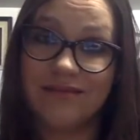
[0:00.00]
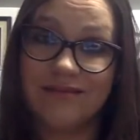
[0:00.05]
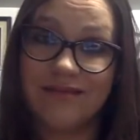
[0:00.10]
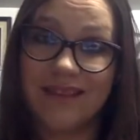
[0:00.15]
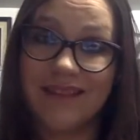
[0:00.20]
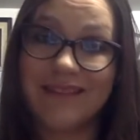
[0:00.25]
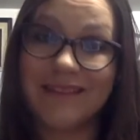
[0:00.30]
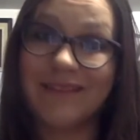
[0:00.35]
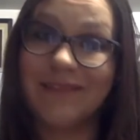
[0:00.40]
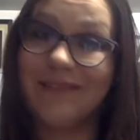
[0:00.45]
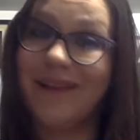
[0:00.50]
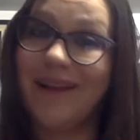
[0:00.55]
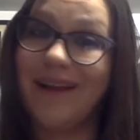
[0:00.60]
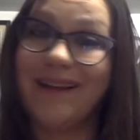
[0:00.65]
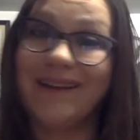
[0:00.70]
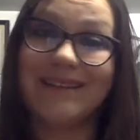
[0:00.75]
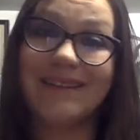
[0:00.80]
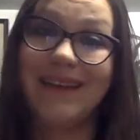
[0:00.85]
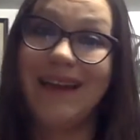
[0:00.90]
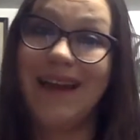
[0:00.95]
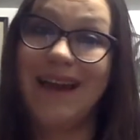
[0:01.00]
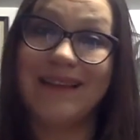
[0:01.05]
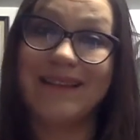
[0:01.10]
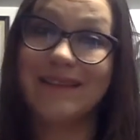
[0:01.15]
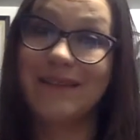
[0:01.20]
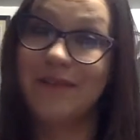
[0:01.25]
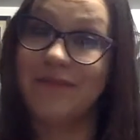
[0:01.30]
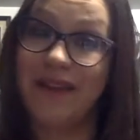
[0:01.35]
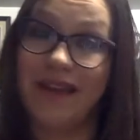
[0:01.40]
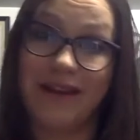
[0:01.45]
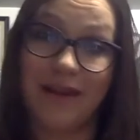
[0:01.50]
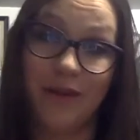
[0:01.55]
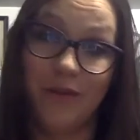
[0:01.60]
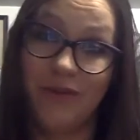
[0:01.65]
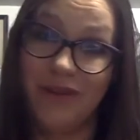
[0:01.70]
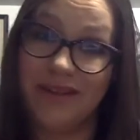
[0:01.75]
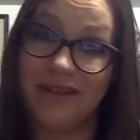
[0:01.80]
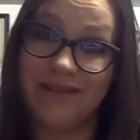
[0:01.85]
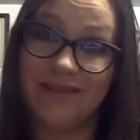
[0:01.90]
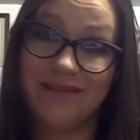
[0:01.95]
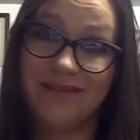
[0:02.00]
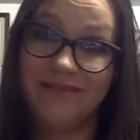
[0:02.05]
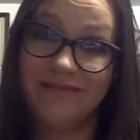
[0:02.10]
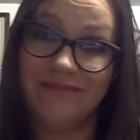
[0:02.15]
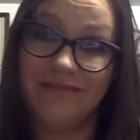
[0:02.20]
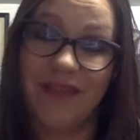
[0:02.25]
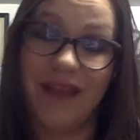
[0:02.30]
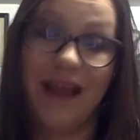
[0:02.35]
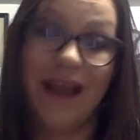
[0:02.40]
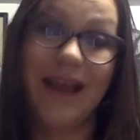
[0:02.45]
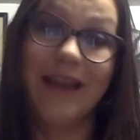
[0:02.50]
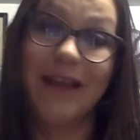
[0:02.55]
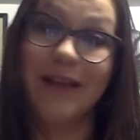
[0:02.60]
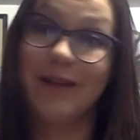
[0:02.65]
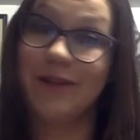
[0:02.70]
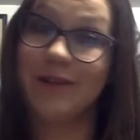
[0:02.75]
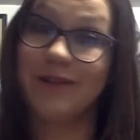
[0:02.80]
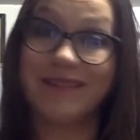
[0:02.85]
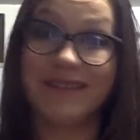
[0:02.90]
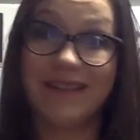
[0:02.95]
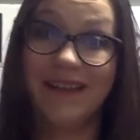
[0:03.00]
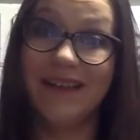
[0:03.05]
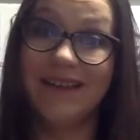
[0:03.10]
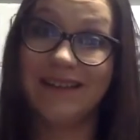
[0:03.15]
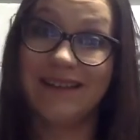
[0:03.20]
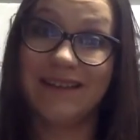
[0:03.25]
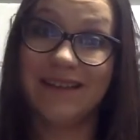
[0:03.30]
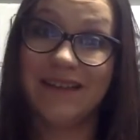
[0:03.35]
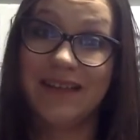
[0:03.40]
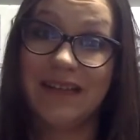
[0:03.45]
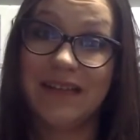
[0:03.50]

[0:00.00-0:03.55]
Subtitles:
It's a lot to ask of anyone. I understand.